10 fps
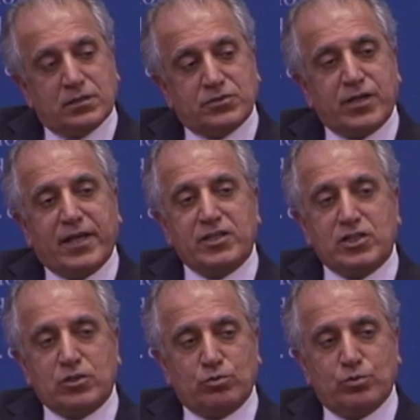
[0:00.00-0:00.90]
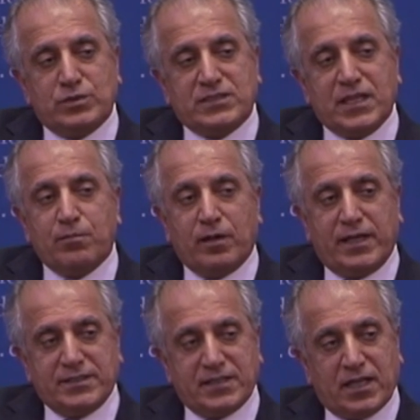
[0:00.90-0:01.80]
strategy to
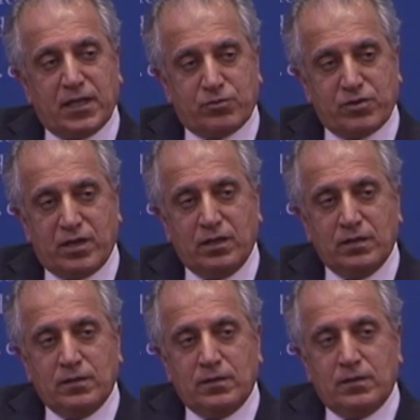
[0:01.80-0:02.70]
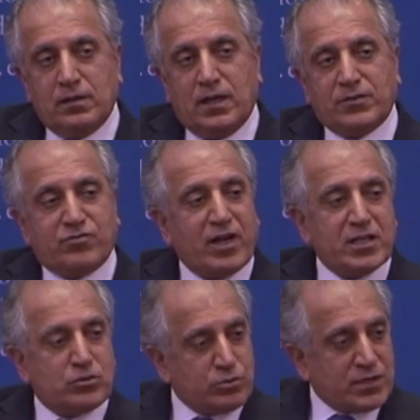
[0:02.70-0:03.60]
stabilize the country has run
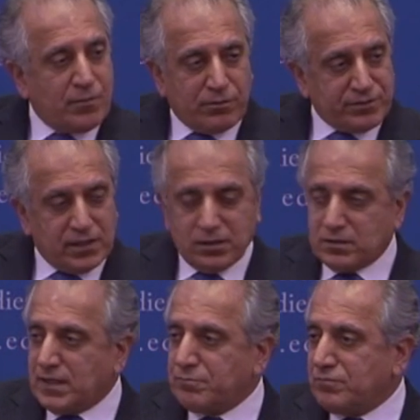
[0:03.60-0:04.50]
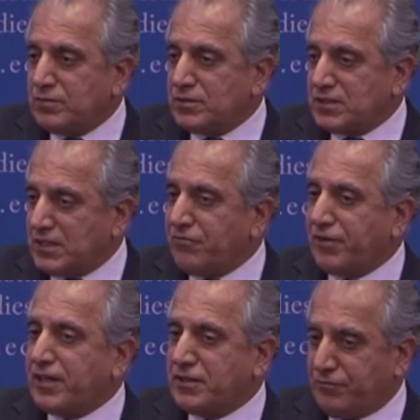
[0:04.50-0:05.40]
into some
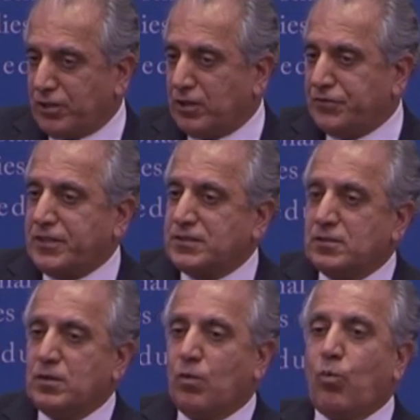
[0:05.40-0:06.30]
significant difficulties.